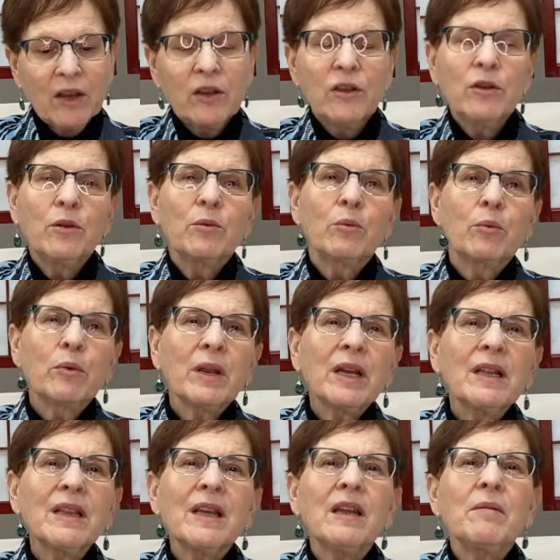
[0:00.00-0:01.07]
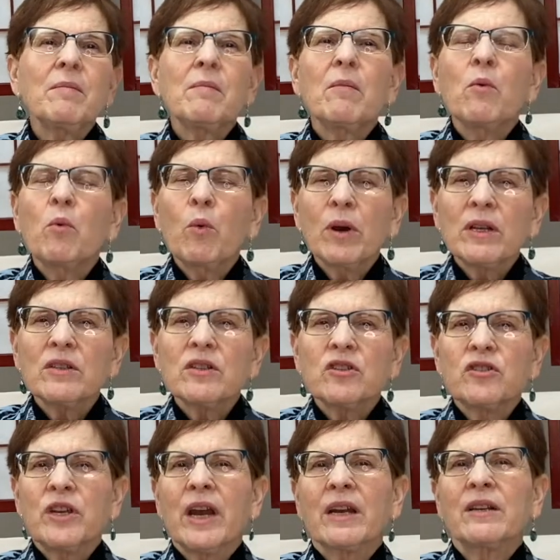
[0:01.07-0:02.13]
you really want to
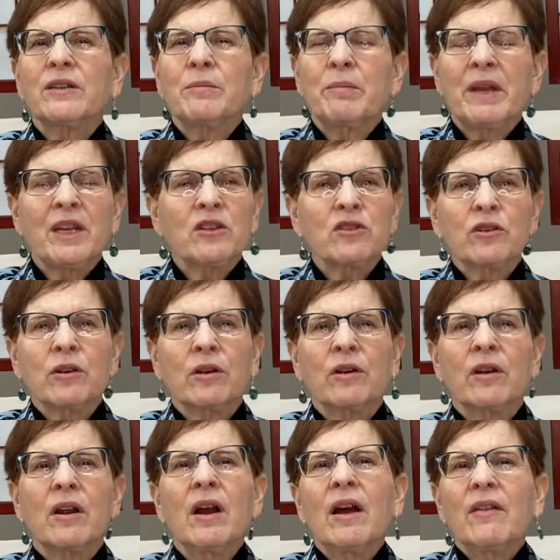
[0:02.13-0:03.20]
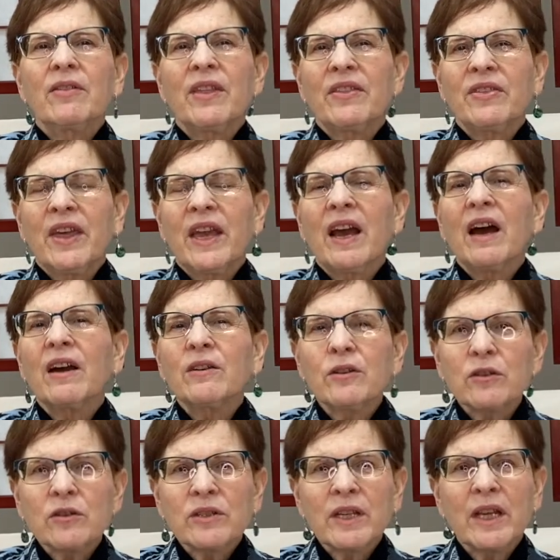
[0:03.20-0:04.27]
check to make sure that they
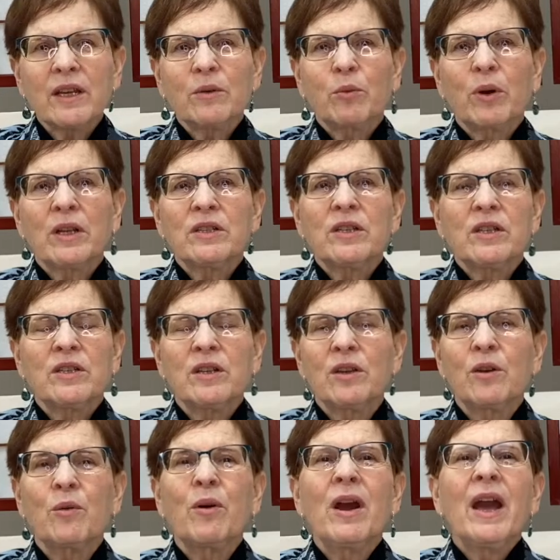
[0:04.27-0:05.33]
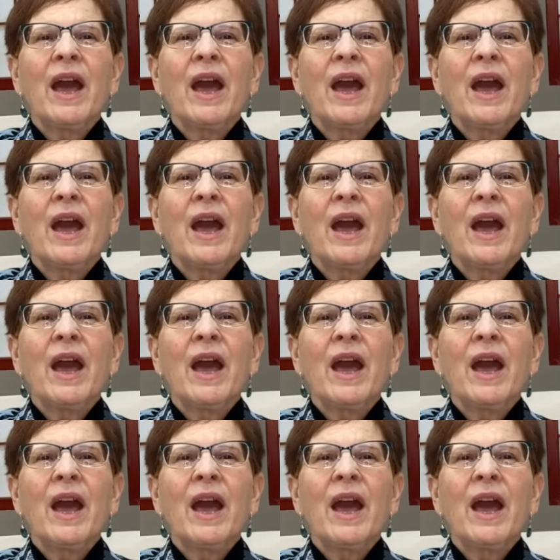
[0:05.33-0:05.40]
understand what to do